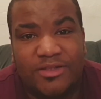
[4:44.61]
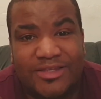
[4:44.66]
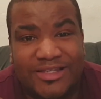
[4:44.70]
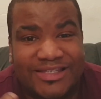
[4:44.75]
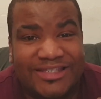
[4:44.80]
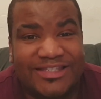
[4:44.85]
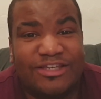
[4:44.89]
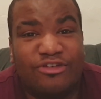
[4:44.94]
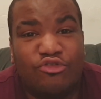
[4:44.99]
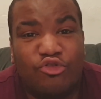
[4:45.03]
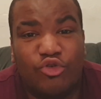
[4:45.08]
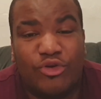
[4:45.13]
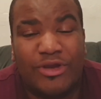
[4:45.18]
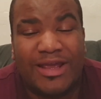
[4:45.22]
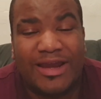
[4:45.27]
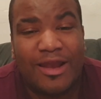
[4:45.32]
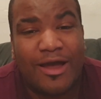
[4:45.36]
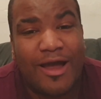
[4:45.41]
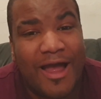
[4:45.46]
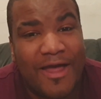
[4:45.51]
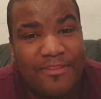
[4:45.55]
the serial
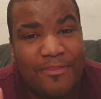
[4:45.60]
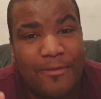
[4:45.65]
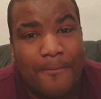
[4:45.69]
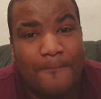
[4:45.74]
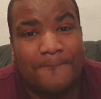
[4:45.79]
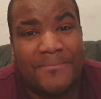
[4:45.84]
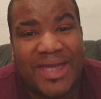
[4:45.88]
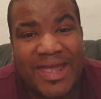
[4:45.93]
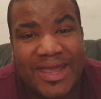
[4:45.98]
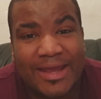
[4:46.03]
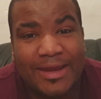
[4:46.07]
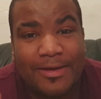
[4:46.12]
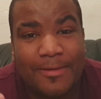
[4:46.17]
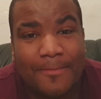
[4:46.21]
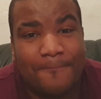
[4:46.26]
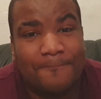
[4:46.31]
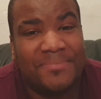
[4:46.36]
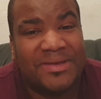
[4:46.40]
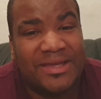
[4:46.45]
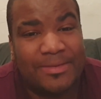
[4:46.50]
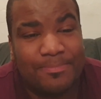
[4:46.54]
killer and the main
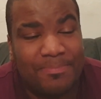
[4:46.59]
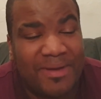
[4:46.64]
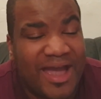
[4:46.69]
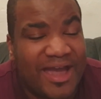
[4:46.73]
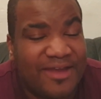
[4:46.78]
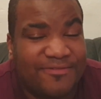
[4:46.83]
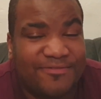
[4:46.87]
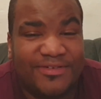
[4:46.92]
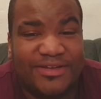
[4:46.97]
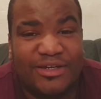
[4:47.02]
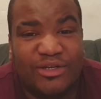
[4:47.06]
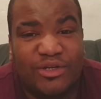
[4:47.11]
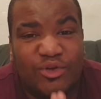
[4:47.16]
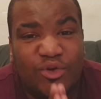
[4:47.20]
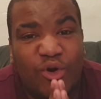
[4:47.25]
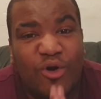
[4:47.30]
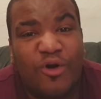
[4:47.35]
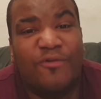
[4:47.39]
big bad villain